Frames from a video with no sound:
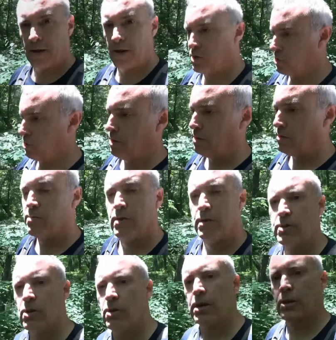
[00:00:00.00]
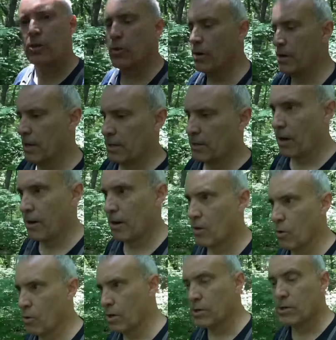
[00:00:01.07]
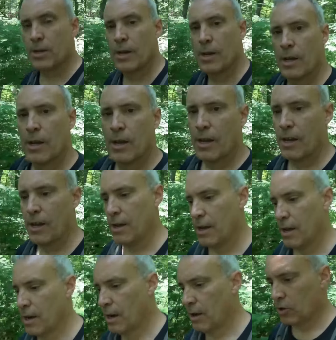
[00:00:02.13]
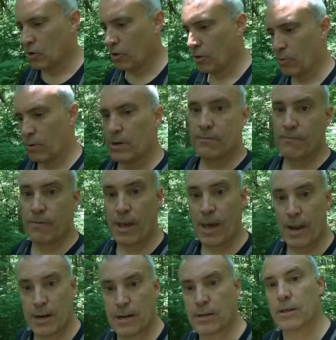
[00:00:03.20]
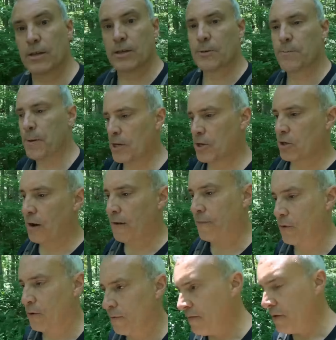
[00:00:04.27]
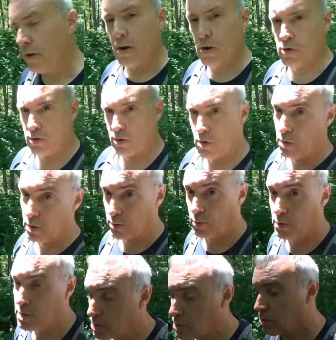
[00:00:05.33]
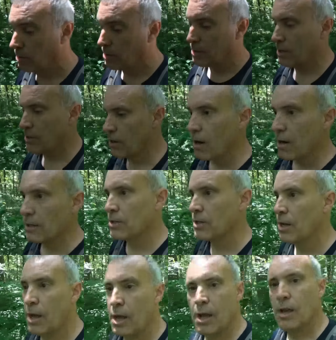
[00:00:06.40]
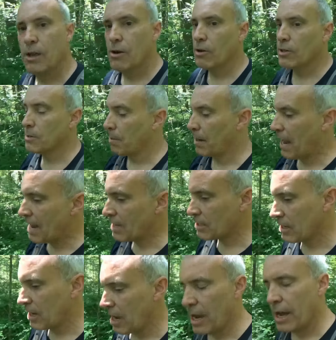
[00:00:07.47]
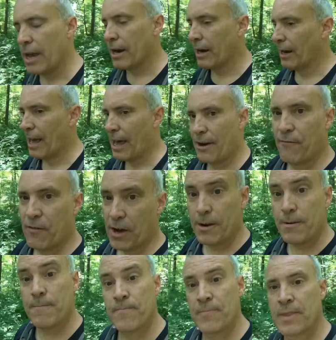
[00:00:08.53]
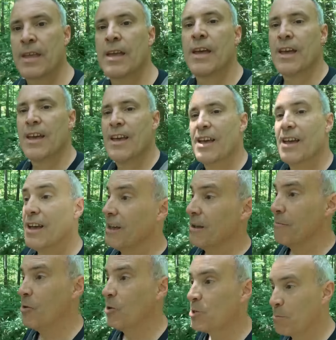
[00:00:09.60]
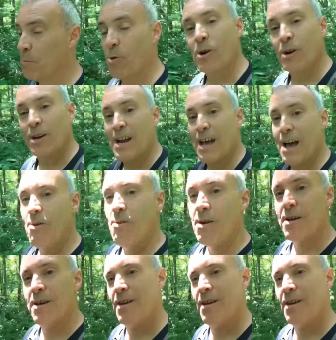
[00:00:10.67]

done shooting. It's only a 28 target course, and I was told the reason for that is it's based off their field archery course, which is 28 targets. You know, it's a blast. I had a lot of fun, and most importantly now,